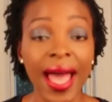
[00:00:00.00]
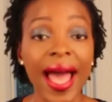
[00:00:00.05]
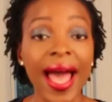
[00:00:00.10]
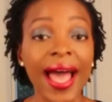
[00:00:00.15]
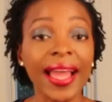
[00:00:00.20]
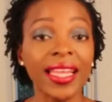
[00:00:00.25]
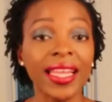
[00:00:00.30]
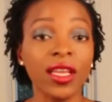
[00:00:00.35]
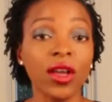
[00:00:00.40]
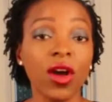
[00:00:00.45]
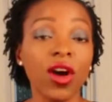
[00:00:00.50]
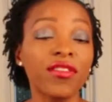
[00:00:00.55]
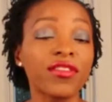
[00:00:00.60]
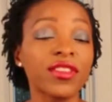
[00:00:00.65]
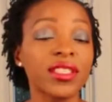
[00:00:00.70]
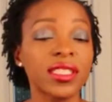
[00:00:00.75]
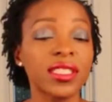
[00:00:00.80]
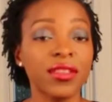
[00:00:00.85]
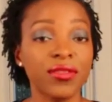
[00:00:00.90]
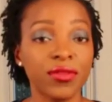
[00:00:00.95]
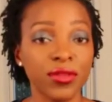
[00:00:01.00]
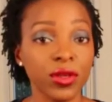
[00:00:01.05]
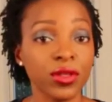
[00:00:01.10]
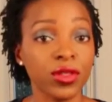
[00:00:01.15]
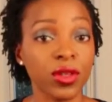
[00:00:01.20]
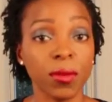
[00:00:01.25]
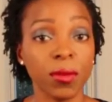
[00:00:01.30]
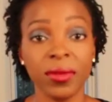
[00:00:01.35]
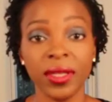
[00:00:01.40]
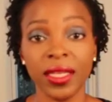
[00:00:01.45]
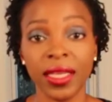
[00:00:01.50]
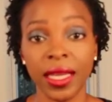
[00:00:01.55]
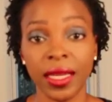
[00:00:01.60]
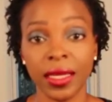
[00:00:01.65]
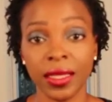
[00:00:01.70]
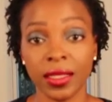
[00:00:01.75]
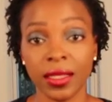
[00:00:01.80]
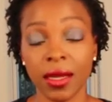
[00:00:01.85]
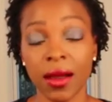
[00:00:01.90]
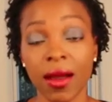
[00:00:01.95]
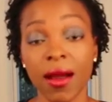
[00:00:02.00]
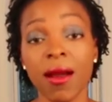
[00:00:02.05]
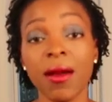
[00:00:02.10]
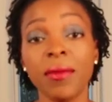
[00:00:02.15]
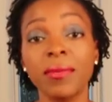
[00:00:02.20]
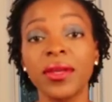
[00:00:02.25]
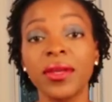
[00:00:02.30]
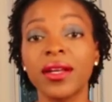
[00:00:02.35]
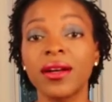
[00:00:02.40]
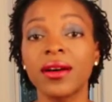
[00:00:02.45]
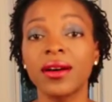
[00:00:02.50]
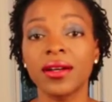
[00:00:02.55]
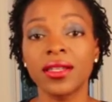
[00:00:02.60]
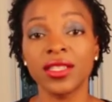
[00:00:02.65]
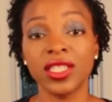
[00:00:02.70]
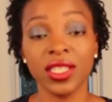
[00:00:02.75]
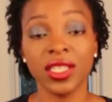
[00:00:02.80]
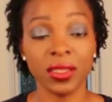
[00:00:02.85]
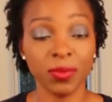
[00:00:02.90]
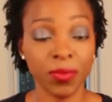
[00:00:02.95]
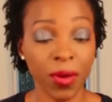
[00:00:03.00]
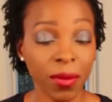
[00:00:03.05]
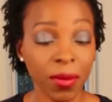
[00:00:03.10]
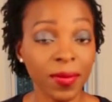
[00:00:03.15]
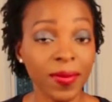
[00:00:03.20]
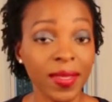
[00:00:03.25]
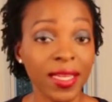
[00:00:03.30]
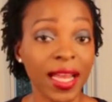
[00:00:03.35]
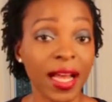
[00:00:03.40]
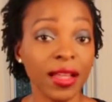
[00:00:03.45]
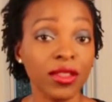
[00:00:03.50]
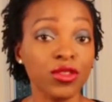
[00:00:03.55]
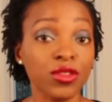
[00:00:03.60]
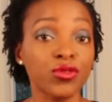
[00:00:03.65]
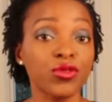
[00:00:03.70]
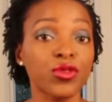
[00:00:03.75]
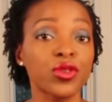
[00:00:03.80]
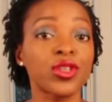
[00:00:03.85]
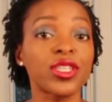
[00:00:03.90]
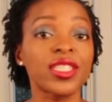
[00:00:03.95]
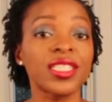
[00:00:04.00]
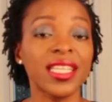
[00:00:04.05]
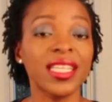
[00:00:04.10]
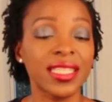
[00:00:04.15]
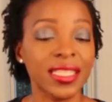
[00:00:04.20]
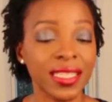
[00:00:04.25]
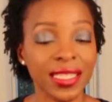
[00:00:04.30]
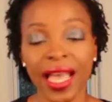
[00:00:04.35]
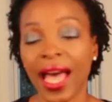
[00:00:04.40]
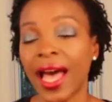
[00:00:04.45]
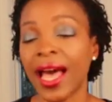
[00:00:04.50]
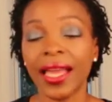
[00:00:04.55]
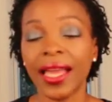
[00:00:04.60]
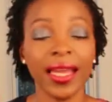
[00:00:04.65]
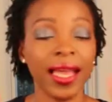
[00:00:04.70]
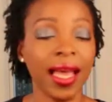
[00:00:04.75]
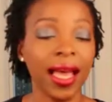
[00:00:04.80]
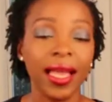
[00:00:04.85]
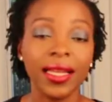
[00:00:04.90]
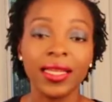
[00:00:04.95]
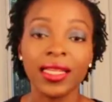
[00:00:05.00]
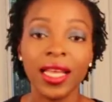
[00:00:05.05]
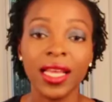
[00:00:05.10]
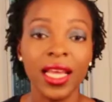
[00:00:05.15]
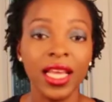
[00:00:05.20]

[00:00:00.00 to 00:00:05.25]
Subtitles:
And he obviously feels obligated to her because she's probably now divorced and sad and